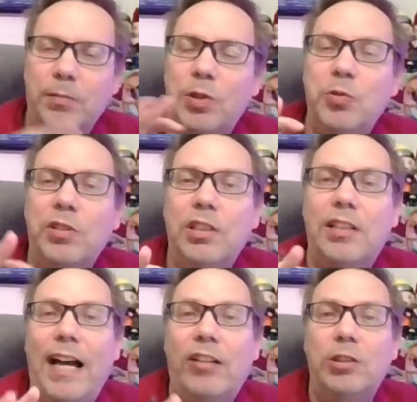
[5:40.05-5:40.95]
I'm going to do a
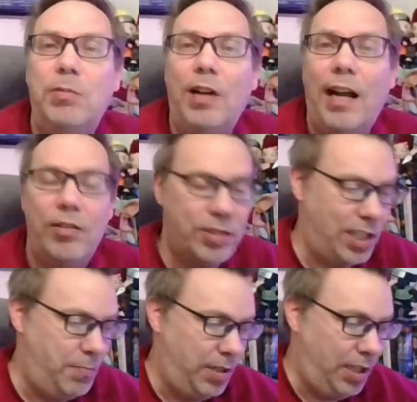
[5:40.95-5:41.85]
little algebra
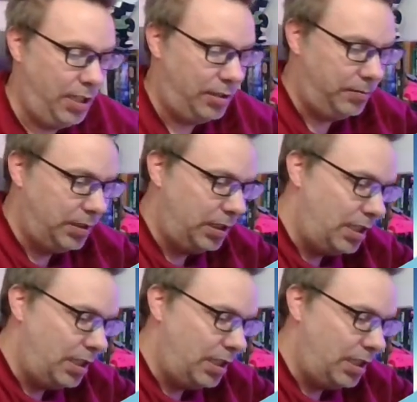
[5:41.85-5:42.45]
housekeeping here.